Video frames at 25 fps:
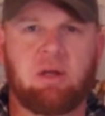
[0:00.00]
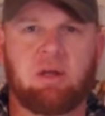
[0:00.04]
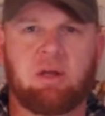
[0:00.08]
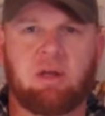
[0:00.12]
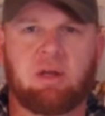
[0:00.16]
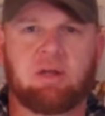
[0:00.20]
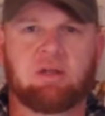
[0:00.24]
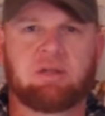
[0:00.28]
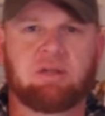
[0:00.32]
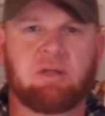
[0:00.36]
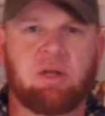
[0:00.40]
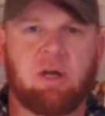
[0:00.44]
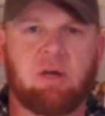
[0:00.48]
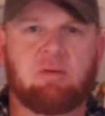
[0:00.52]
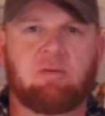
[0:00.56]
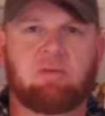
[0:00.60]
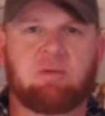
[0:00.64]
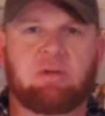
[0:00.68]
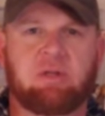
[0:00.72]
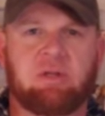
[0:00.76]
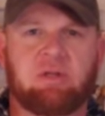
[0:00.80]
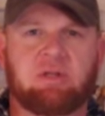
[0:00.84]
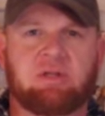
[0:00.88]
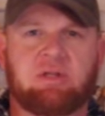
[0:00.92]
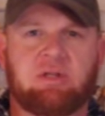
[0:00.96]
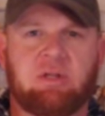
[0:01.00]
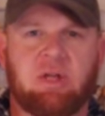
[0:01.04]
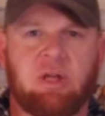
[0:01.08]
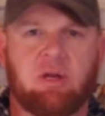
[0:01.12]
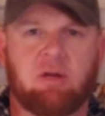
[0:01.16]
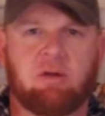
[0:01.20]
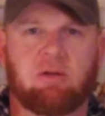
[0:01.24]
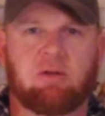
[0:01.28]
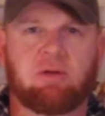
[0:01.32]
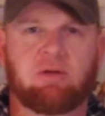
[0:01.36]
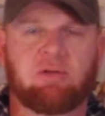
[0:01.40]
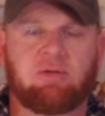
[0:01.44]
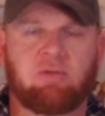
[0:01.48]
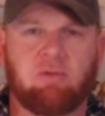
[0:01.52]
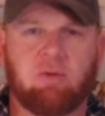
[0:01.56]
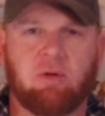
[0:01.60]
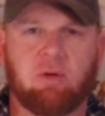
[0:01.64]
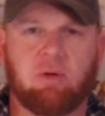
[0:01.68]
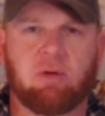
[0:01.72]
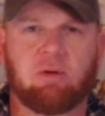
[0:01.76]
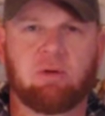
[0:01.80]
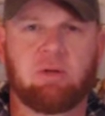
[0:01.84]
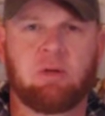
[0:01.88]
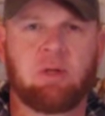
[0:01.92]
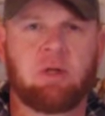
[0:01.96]
That's not what this channel is
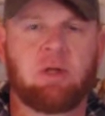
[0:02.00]
for.